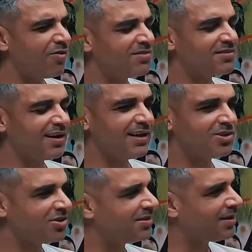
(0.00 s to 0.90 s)
I was really
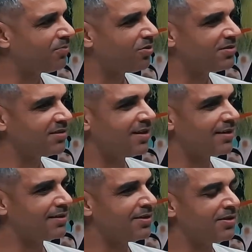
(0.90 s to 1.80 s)
shit at politics. Like
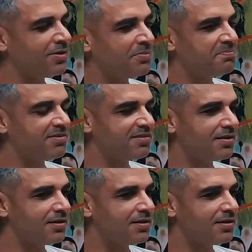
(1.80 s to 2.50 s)
it's